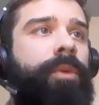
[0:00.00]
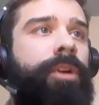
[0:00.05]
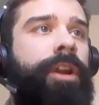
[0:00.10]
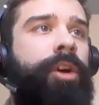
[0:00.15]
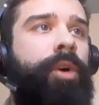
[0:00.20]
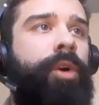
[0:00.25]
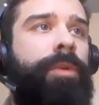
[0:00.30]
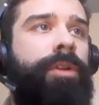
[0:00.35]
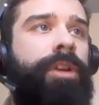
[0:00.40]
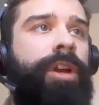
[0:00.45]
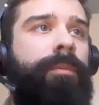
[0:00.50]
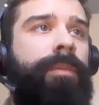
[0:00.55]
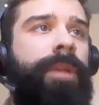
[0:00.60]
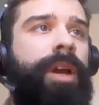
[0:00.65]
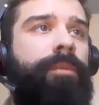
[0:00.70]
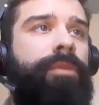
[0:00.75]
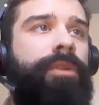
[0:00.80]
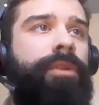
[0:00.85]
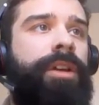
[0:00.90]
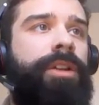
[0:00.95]
When I open up
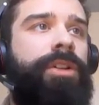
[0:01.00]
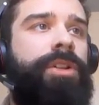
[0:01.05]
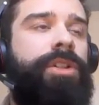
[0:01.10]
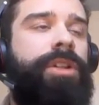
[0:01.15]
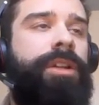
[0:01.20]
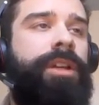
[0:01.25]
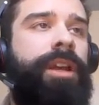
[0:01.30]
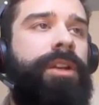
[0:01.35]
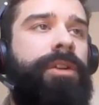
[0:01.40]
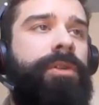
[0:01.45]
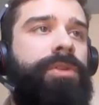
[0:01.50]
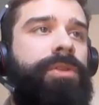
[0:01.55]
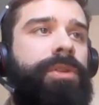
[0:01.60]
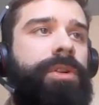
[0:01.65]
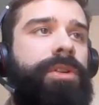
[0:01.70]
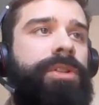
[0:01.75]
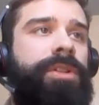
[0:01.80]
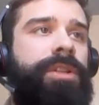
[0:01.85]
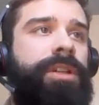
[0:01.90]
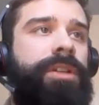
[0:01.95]
my branch, again, you'll
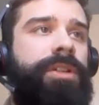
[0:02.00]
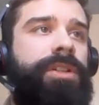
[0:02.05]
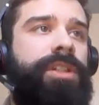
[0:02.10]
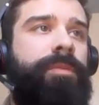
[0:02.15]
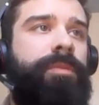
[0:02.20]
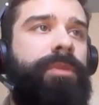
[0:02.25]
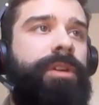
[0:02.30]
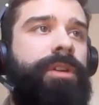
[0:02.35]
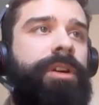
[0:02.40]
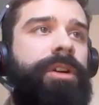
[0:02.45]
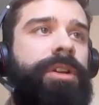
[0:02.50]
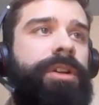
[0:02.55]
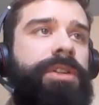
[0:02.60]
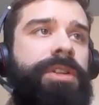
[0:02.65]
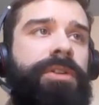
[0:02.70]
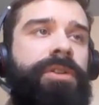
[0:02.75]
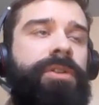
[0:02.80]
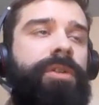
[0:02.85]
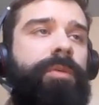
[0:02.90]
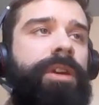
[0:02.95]
start seeing
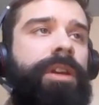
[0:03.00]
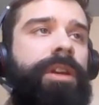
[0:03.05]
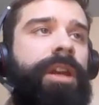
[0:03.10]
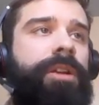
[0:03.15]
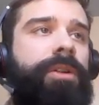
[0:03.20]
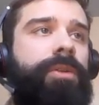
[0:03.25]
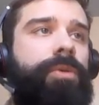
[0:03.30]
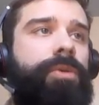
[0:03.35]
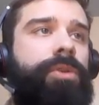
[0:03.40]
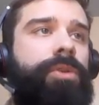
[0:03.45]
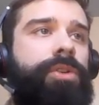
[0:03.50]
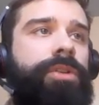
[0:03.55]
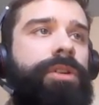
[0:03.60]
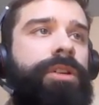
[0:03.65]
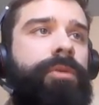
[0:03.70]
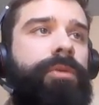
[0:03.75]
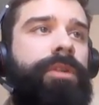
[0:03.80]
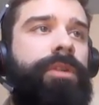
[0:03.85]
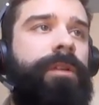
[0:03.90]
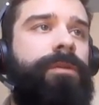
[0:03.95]
similarities under the mechanical
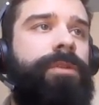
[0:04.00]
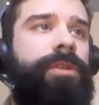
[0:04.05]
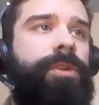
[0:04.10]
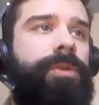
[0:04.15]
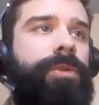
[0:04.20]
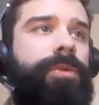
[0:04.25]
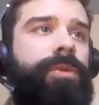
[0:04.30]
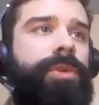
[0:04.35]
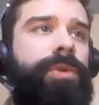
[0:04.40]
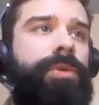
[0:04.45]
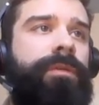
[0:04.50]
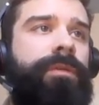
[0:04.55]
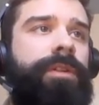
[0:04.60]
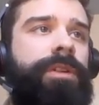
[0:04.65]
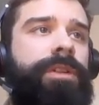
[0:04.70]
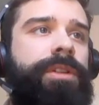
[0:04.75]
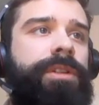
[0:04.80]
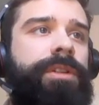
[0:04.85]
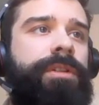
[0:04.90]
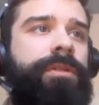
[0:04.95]
tree. We have screws,
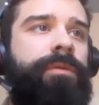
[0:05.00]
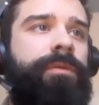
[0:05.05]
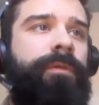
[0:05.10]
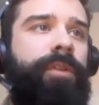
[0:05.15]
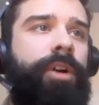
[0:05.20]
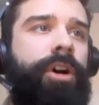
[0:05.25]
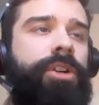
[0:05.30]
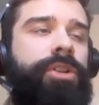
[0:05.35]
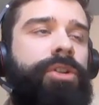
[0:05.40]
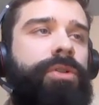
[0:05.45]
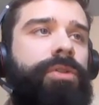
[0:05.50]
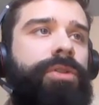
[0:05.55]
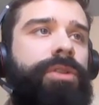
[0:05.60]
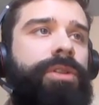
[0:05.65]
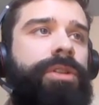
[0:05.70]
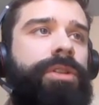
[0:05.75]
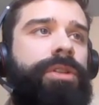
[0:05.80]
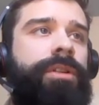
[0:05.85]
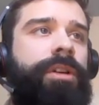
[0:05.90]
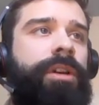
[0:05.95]
rivets,
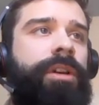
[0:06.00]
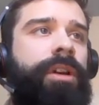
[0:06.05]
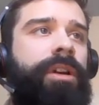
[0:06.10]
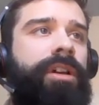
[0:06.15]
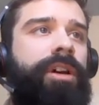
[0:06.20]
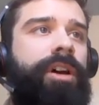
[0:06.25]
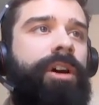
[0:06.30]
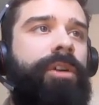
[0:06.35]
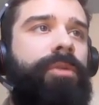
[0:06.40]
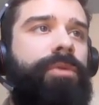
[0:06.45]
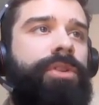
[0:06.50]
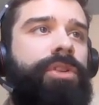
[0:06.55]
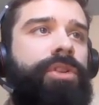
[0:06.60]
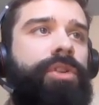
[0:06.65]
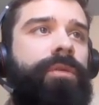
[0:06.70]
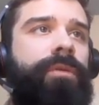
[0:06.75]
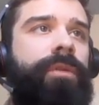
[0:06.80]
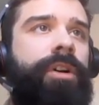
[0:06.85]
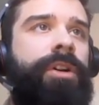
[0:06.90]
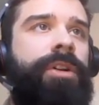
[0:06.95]
washers, all
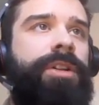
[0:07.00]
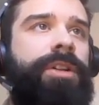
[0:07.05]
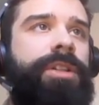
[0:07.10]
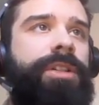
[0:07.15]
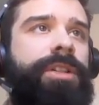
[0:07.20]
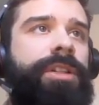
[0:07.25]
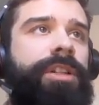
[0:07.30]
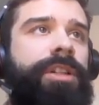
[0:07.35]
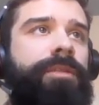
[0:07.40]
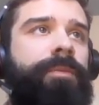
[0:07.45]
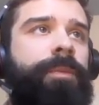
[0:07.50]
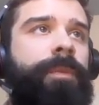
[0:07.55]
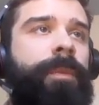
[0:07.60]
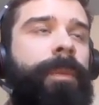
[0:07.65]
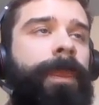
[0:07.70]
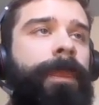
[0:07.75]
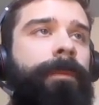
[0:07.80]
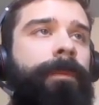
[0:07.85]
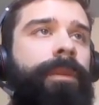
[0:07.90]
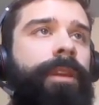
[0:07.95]
which you've already seen,
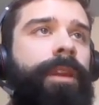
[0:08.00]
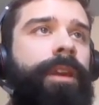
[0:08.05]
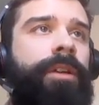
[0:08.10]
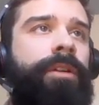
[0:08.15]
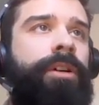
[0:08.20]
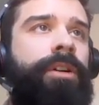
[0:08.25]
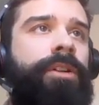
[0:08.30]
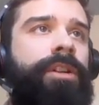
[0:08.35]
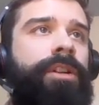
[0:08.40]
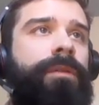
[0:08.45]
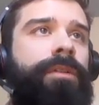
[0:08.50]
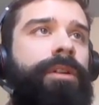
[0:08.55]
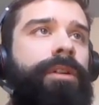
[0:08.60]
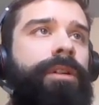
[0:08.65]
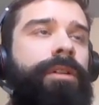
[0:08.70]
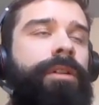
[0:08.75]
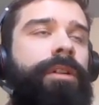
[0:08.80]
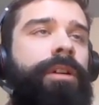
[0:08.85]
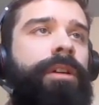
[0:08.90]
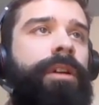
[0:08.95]
and our
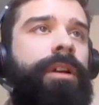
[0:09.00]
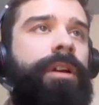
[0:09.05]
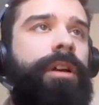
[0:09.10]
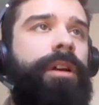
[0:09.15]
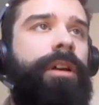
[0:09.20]
different